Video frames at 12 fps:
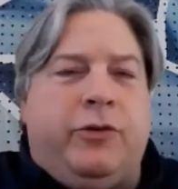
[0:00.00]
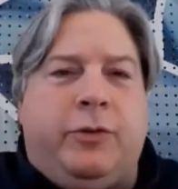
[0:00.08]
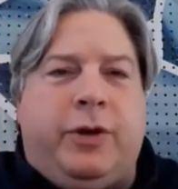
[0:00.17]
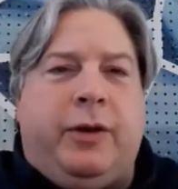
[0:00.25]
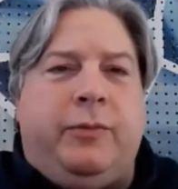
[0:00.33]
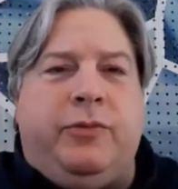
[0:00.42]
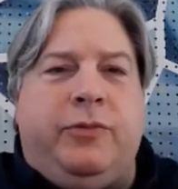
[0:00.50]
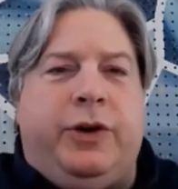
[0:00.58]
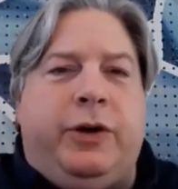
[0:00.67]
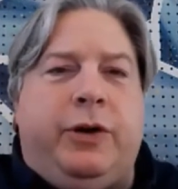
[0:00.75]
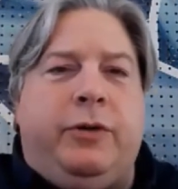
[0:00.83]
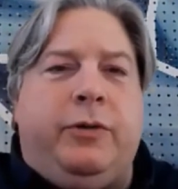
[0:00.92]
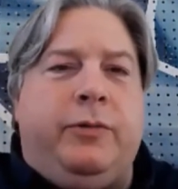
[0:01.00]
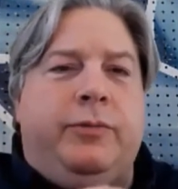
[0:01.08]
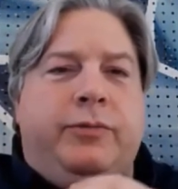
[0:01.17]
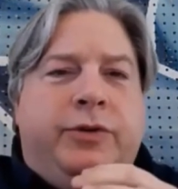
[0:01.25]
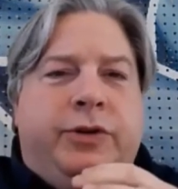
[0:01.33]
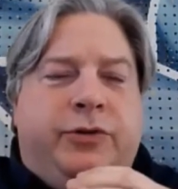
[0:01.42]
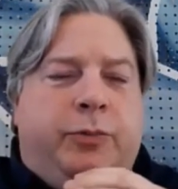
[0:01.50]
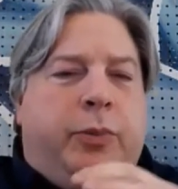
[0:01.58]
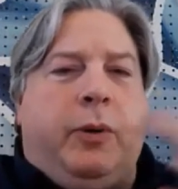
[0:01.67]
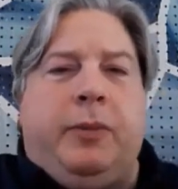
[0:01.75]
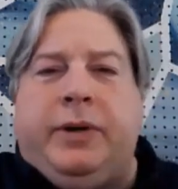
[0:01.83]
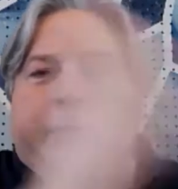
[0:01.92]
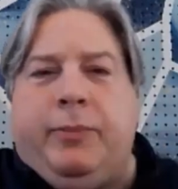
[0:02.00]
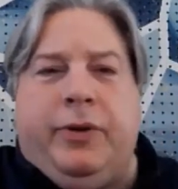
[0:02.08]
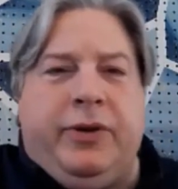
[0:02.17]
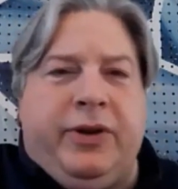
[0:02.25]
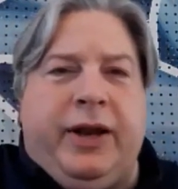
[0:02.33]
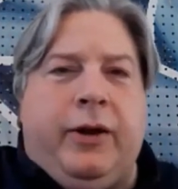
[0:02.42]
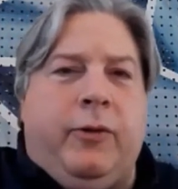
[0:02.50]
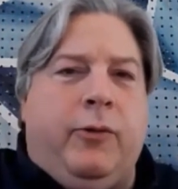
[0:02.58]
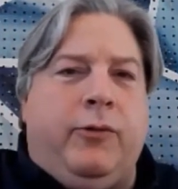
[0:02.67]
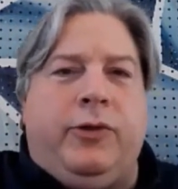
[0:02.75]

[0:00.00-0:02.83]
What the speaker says: Sometimes they're just permanently put there